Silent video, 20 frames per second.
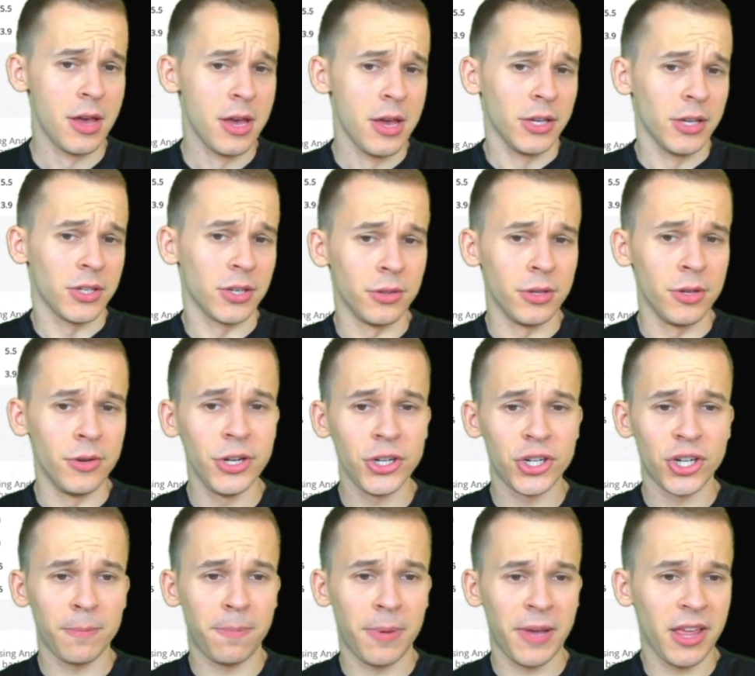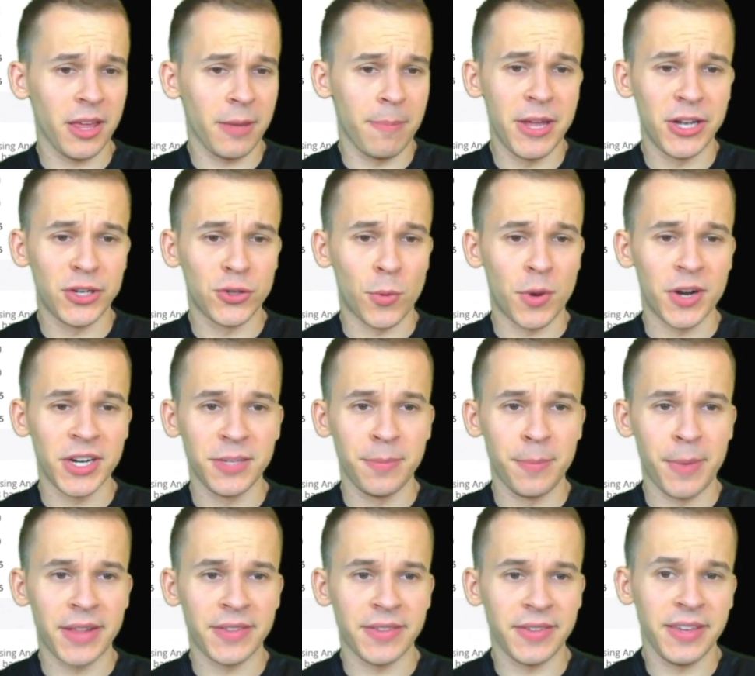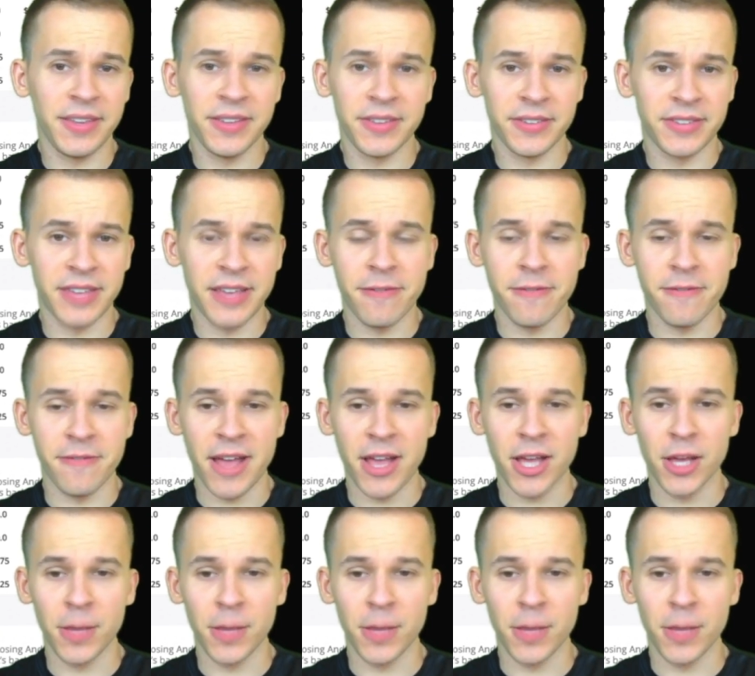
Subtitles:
So Looney should play like mid-20s minutes. I think he's a safer value